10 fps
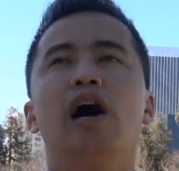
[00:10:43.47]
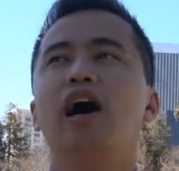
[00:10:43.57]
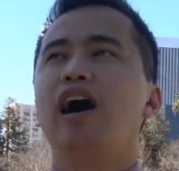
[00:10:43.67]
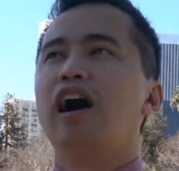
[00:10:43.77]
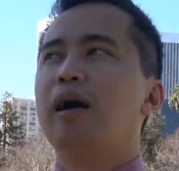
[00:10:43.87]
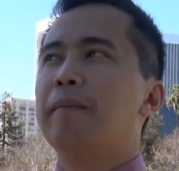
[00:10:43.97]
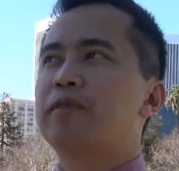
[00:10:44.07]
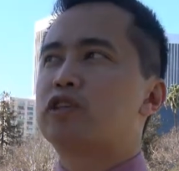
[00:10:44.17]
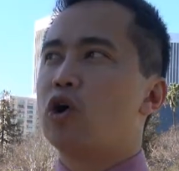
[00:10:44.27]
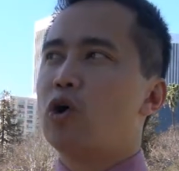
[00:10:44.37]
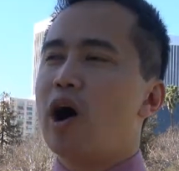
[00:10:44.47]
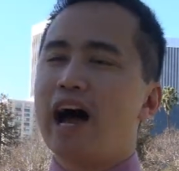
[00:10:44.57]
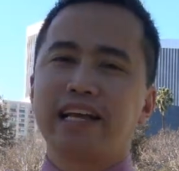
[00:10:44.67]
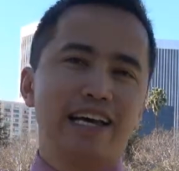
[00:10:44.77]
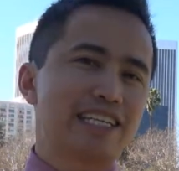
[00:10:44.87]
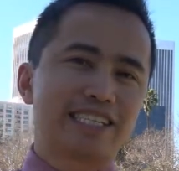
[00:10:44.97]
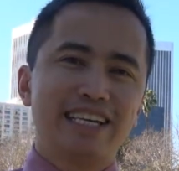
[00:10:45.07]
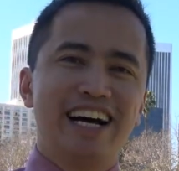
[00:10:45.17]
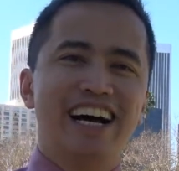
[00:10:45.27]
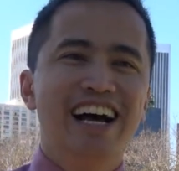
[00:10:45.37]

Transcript: Um, so I guess uh,